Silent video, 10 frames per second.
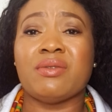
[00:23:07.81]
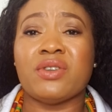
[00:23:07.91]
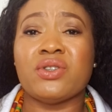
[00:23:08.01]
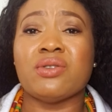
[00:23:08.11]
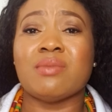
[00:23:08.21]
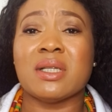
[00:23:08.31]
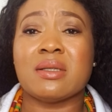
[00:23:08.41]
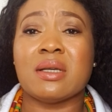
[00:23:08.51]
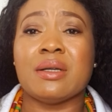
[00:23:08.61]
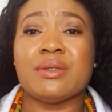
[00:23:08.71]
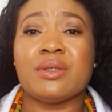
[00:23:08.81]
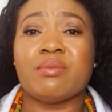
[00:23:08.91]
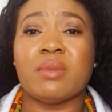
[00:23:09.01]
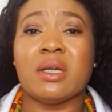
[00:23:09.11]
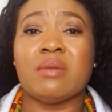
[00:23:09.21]
facial massage
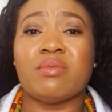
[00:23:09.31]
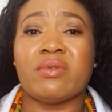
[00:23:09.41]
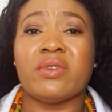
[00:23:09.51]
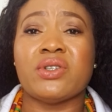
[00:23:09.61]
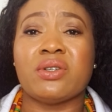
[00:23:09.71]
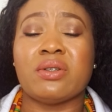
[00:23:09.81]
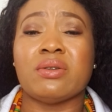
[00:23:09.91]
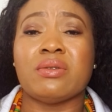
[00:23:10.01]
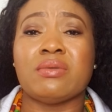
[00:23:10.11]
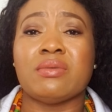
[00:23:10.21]
by a professional.